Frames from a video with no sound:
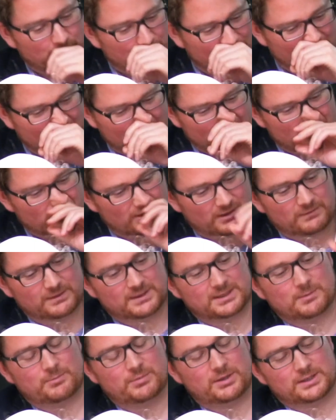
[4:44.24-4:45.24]
military
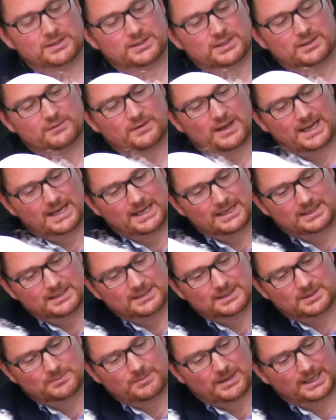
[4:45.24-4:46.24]
recipients of aid.
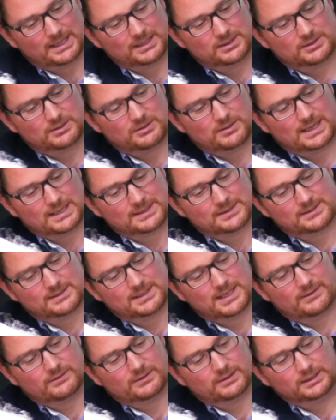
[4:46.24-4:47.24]
This is back in
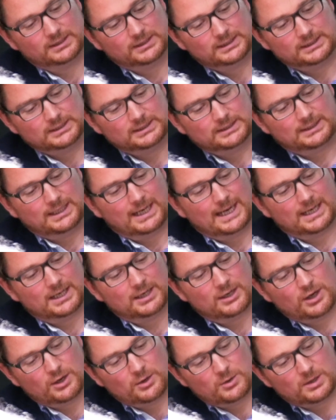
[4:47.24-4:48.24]
2007.
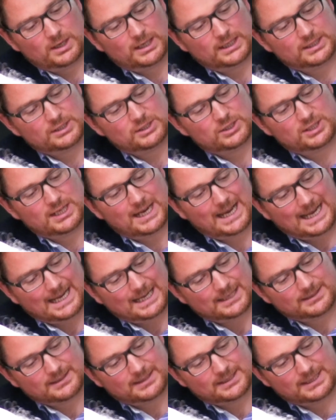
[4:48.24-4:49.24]
Angola,
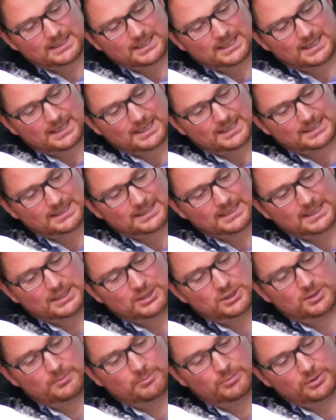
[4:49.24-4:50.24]
Chad, the DRC,
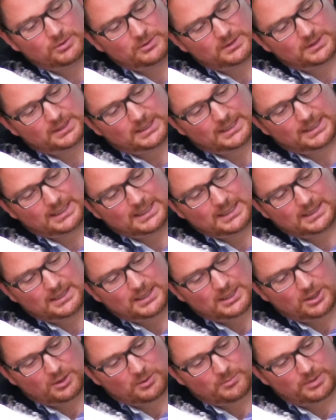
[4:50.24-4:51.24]
Djibouti,
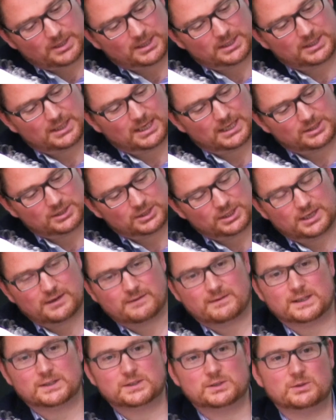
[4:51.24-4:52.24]
Ethiopia,
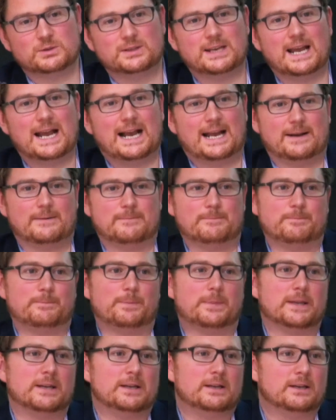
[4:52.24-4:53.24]
Nigeria, Sudan.
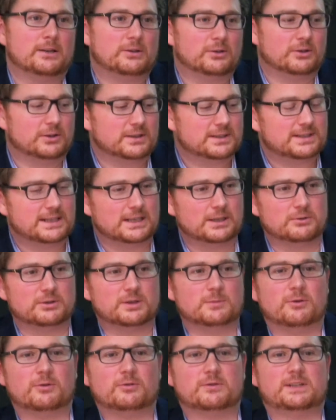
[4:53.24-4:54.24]
not a single
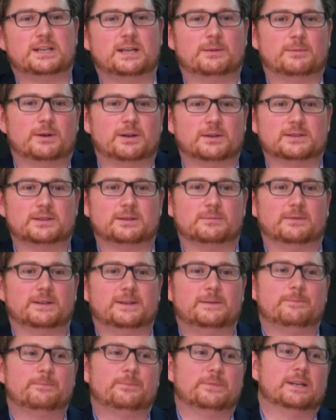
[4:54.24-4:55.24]
democracy amongst them,
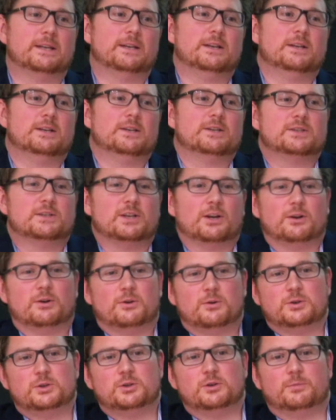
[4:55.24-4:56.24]
right? Mm-hmm.
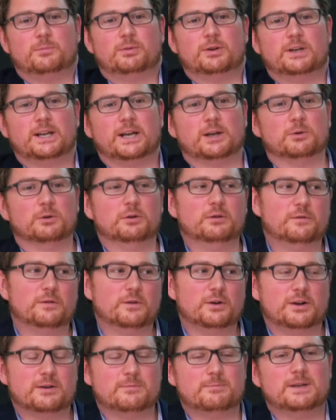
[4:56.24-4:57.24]
So you're putting an
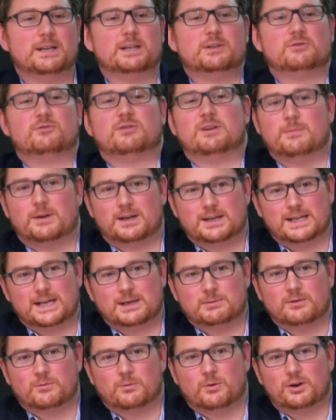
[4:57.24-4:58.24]
awful lot of military money
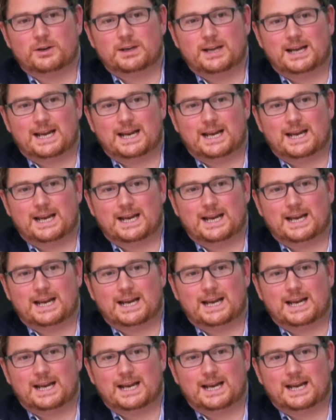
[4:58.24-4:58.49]
in with one